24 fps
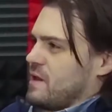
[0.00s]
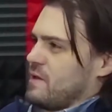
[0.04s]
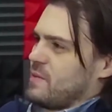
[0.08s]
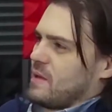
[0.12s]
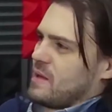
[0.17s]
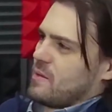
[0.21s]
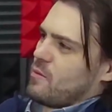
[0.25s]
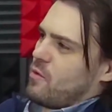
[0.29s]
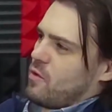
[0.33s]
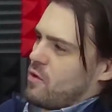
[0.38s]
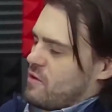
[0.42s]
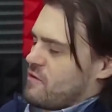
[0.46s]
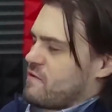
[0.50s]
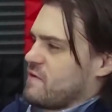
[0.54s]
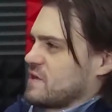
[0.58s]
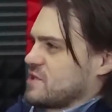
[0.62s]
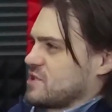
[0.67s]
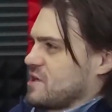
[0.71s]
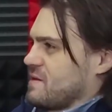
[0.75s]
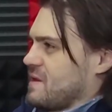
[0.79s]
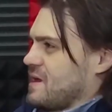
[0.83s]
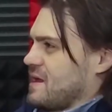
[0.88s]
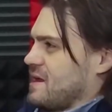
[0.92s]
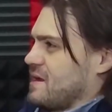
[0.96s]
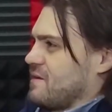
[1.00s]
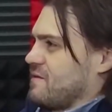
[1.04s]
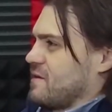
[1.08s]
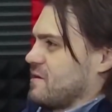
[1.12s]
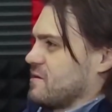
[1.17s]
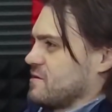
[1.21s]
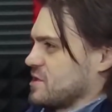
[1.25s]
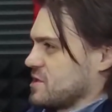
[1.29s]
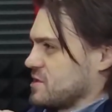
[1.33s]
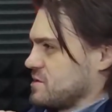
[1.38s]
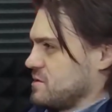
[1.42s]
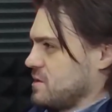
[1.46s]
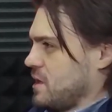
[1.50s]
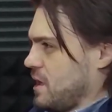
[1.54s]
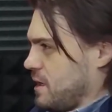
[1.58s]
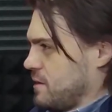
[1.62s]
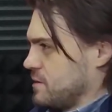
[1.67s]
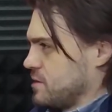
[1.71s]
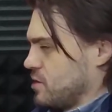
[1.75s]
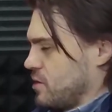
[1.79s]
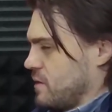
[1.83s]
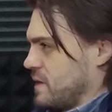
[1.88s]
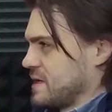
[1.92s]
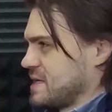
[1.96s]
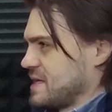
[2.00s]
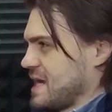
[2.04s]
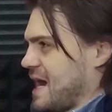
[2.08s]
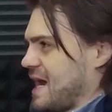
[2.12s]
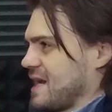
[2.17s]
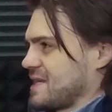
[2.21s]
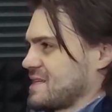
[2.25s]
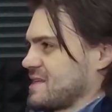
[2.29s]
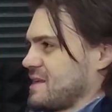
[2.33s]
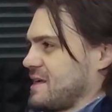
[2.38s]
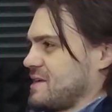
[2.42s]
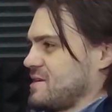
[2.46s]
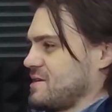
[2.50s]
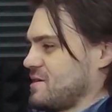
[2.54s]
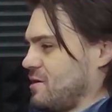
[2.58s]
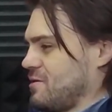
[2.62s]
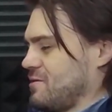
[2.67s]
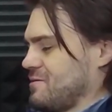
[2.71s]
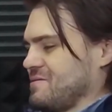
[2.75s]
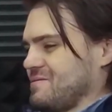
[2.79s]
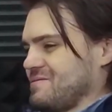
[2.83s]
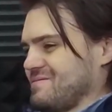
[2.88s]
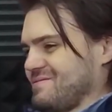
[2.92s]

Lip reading: being more efficient than if you're just doing the task? Like, don't